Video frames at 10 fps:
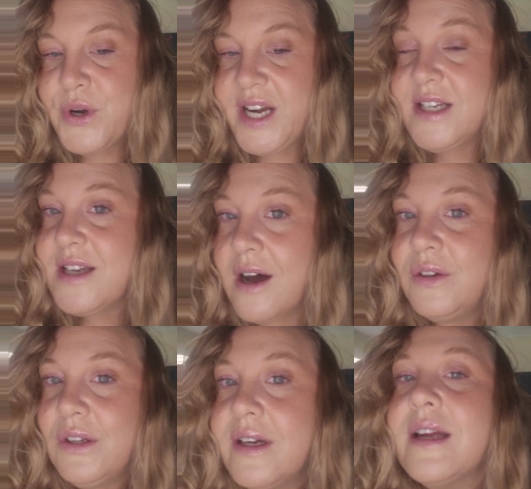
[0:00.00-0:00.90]
dull
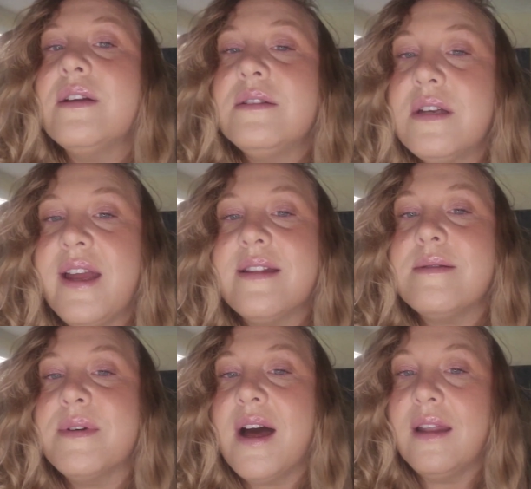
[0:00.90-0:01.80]
looking to get
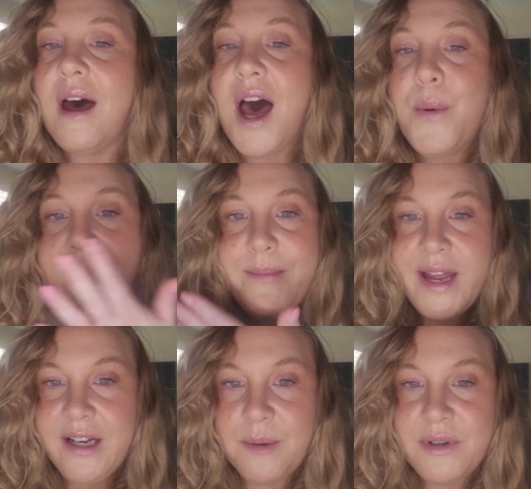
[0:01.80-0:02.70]
some color. I wear
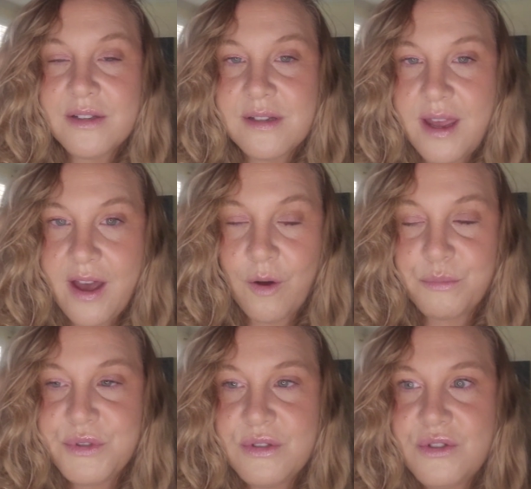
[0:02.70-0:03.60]
makeup because it
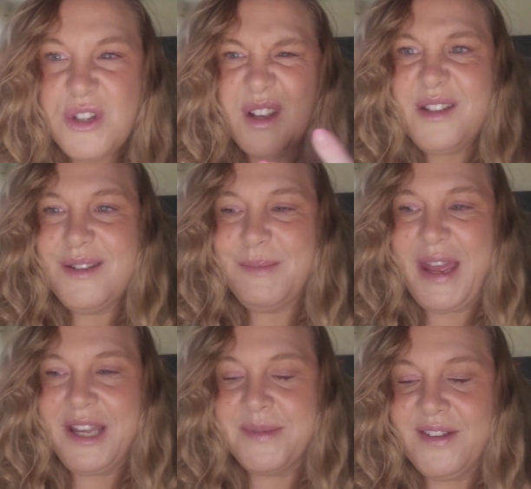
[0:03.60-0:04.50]
helps just
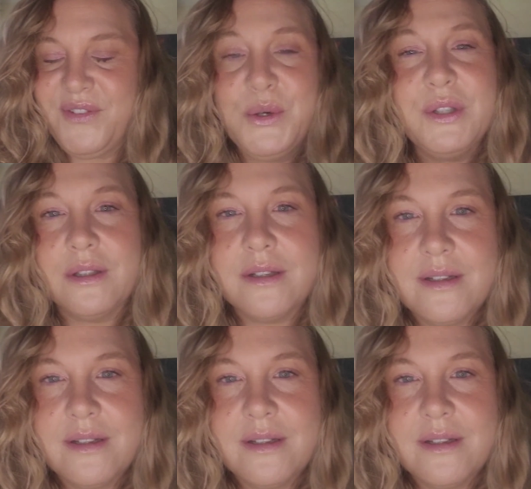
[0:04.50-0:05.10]
make me feel good,